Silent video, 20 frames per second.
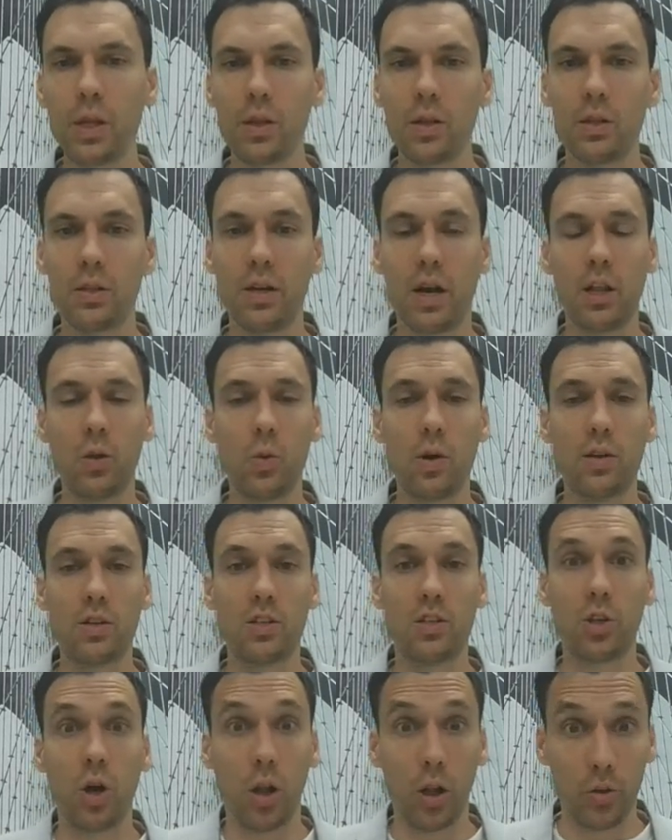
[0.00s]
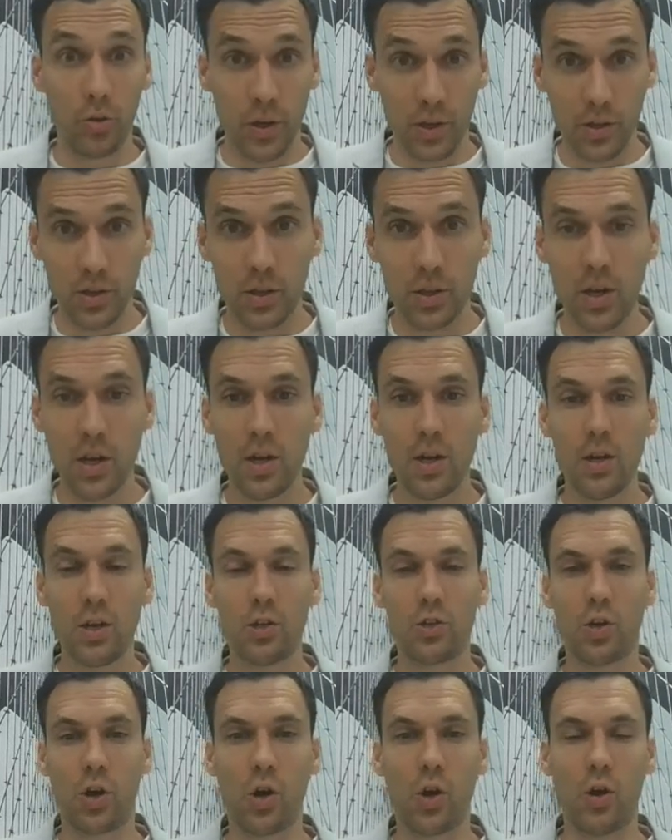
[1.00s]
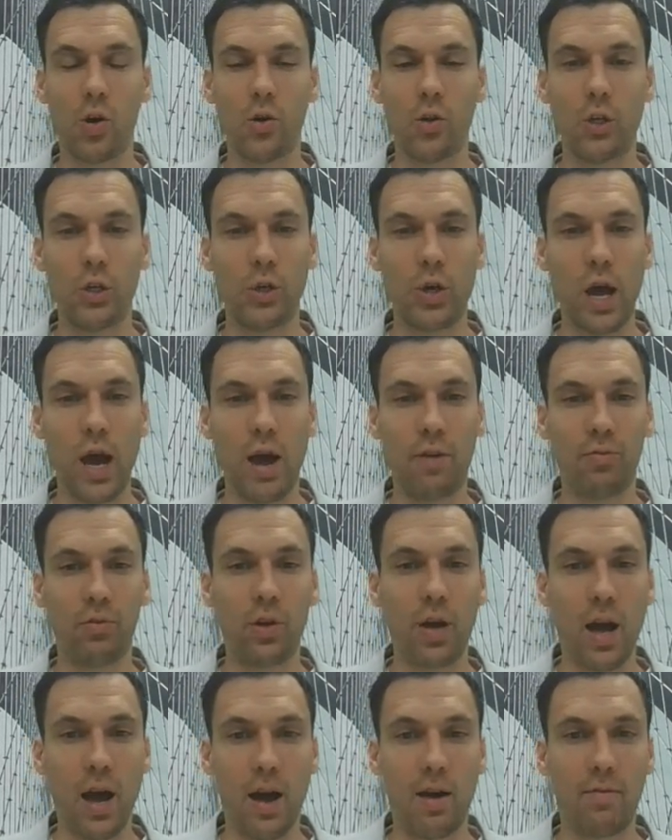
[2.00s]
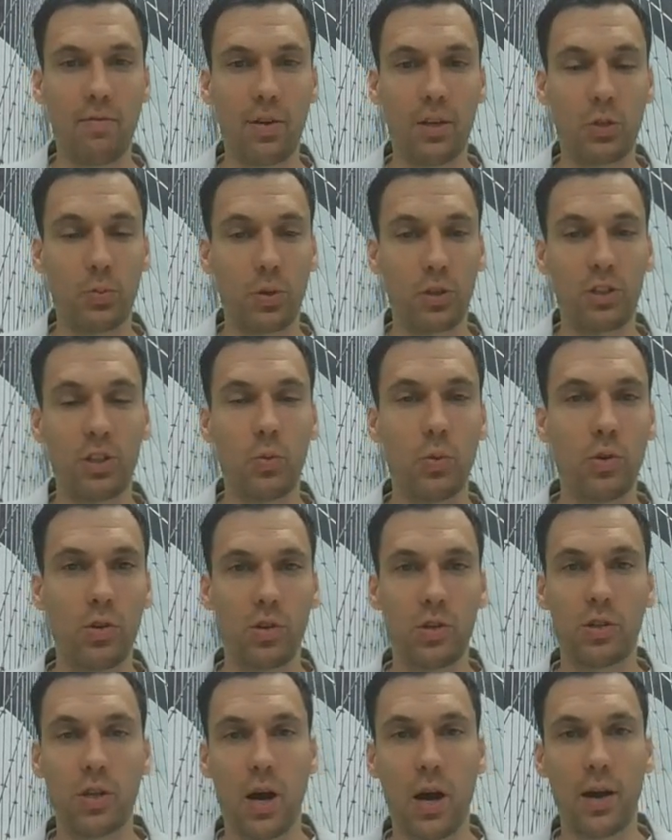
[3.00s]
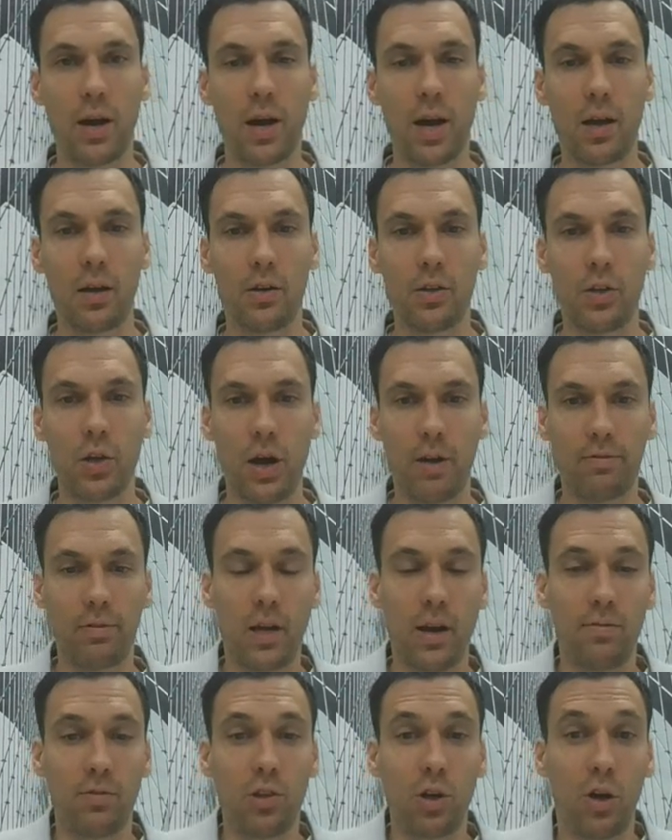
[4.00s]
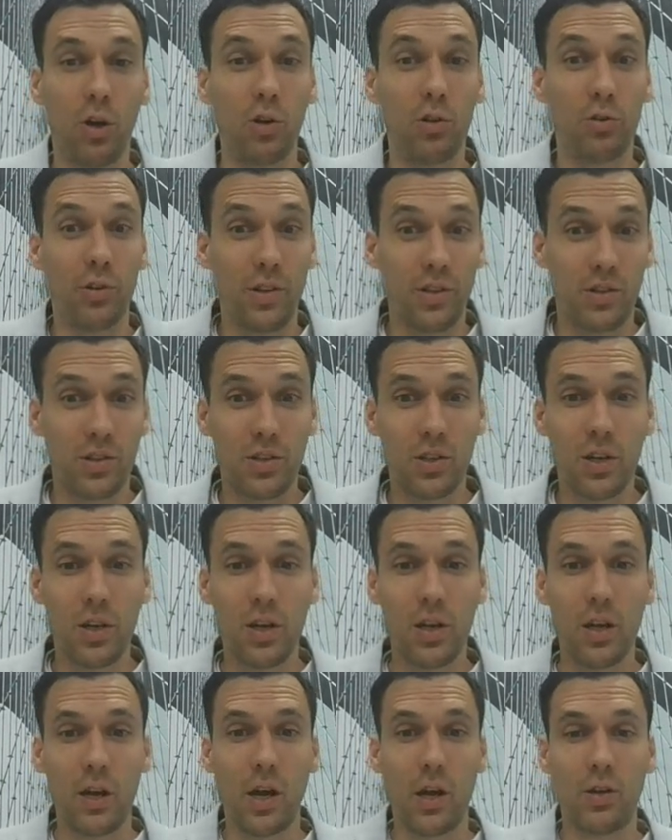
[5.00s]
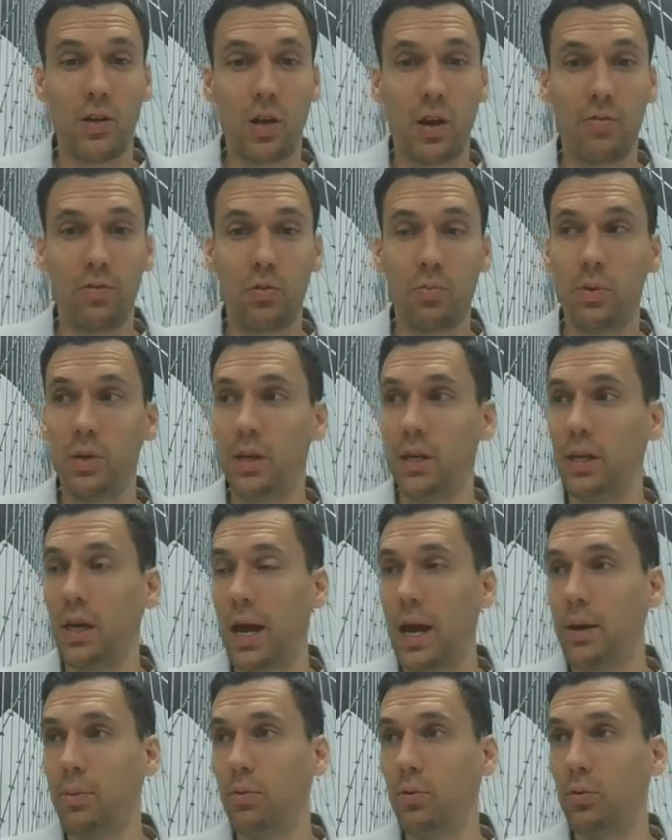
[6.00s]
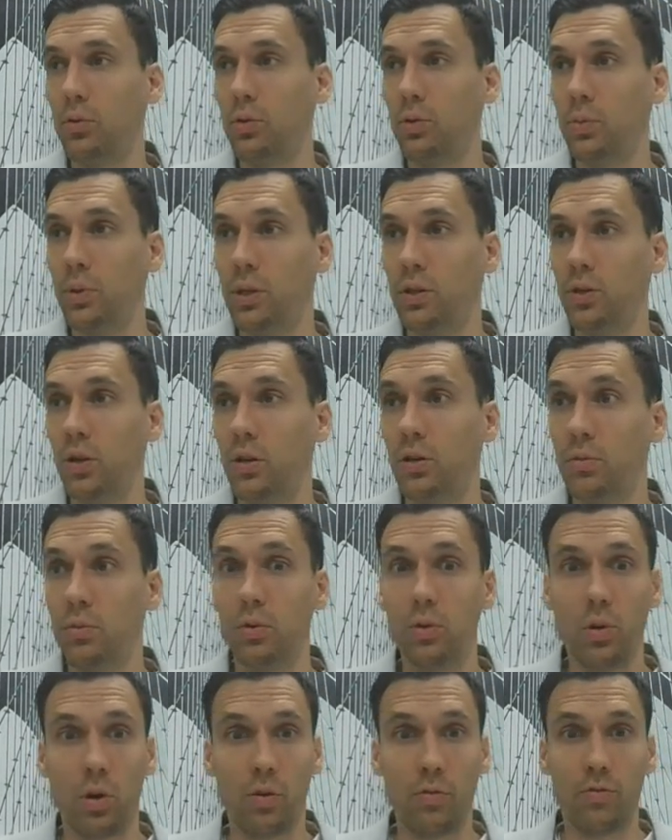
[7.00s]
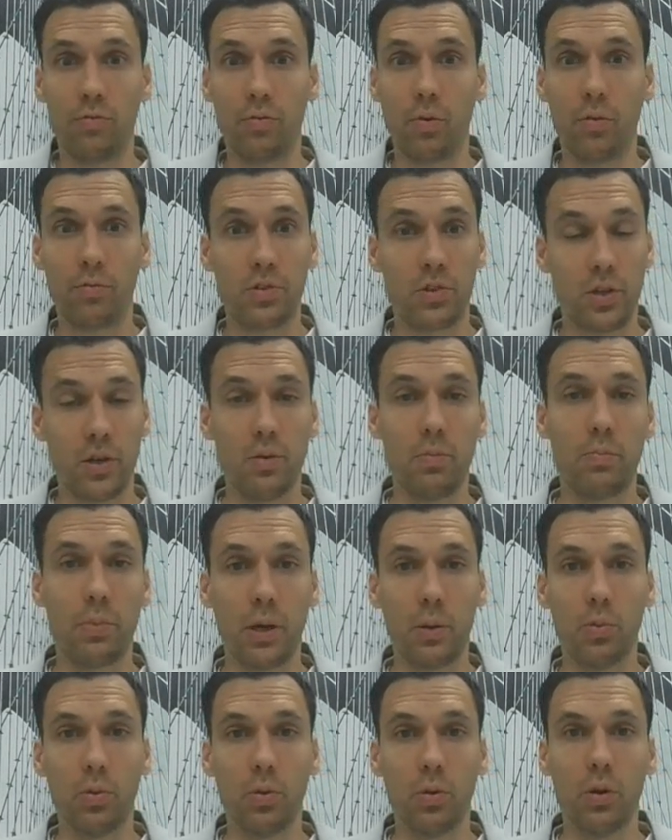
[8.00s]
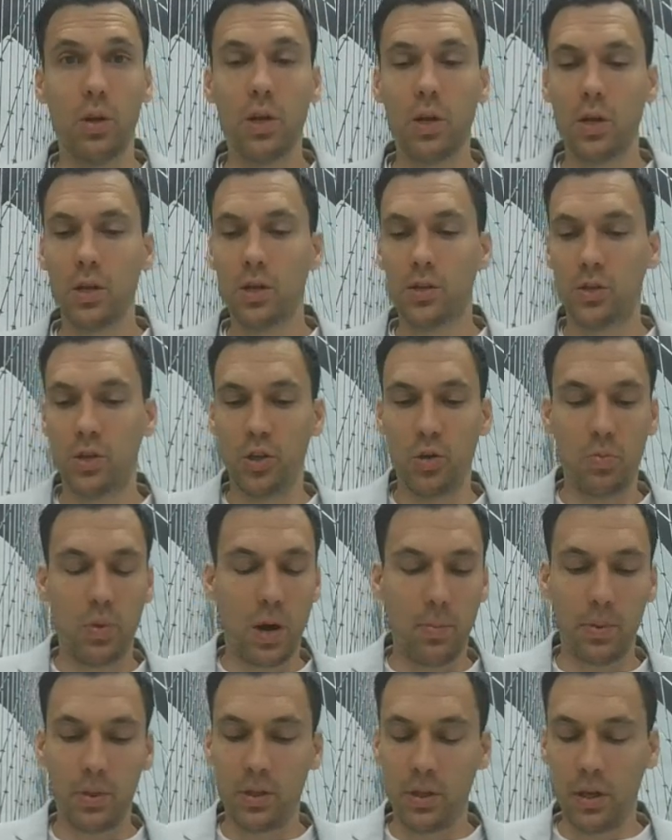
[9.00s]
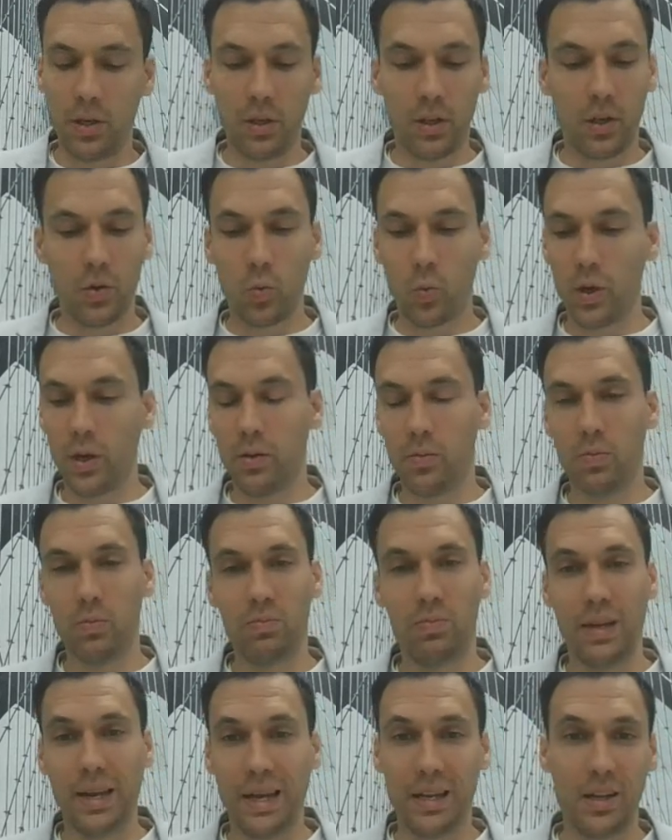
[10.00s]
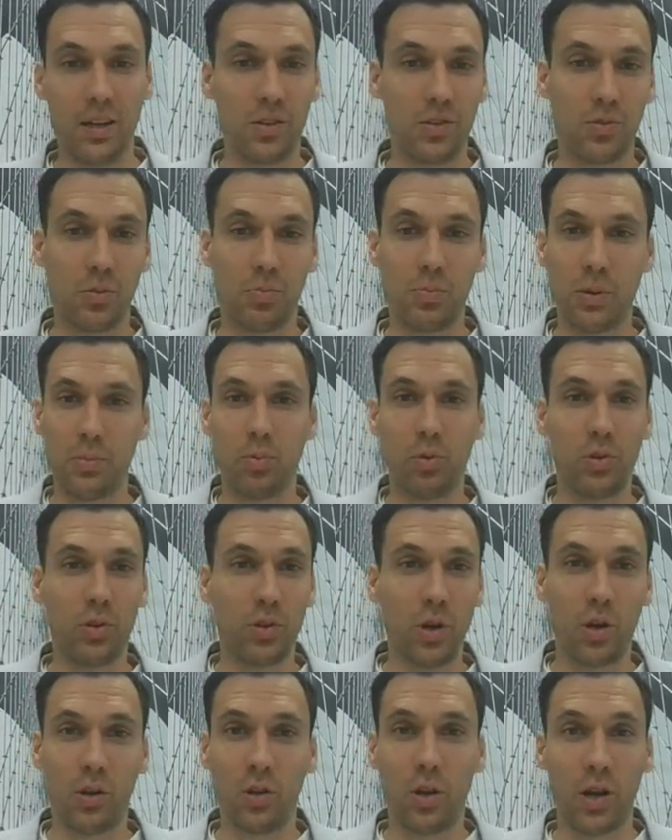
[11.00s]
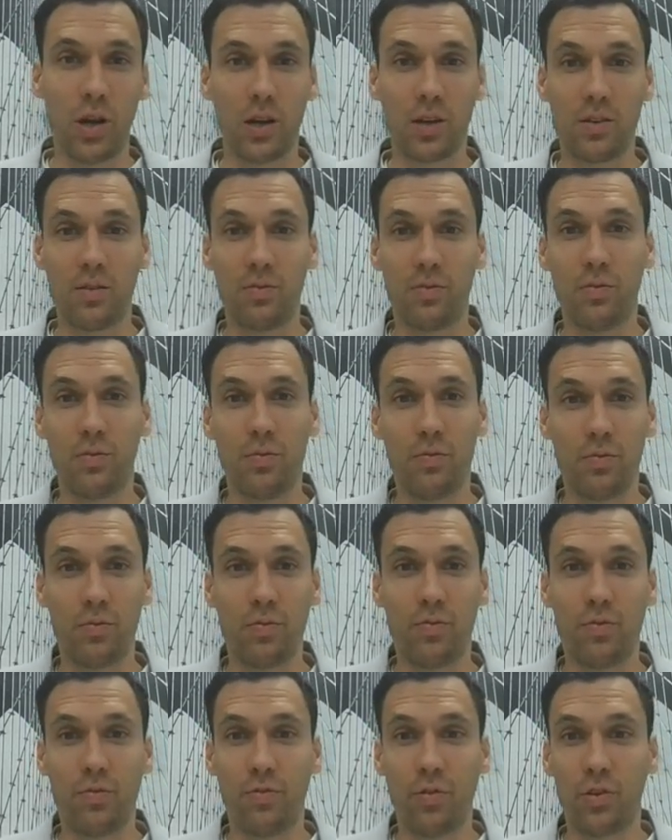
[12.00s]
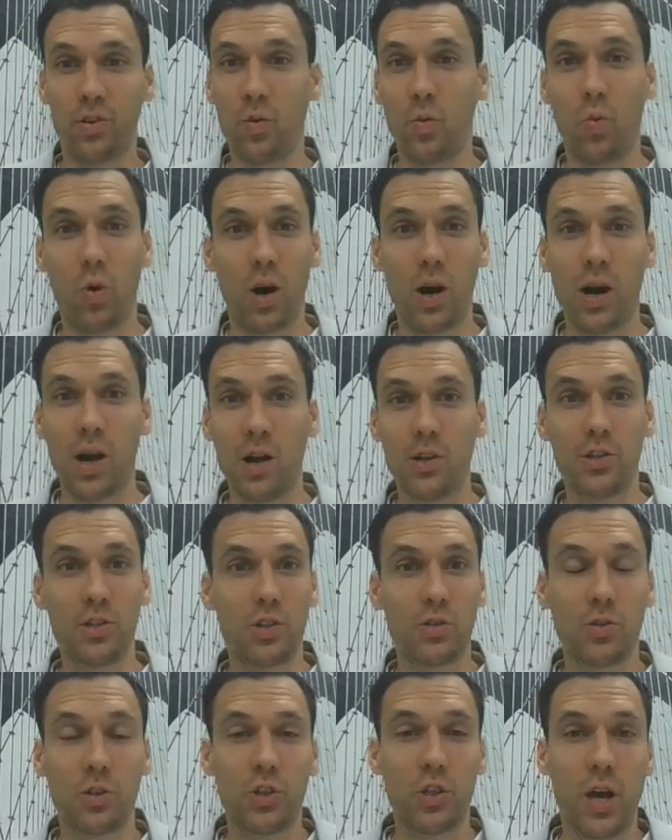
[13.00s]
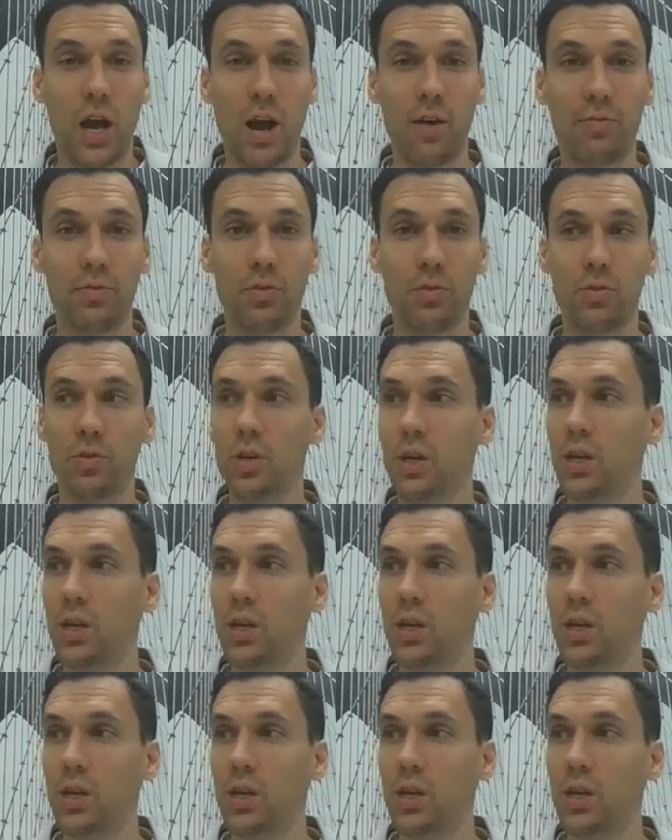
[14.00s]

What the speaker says: The other one is tolerance. So you have to have, especially when you start out, you have to have tolerance, and you have to be able to be tolerable of certain people. So you might be dealing with idiots or people you don't like for a while just because you have to.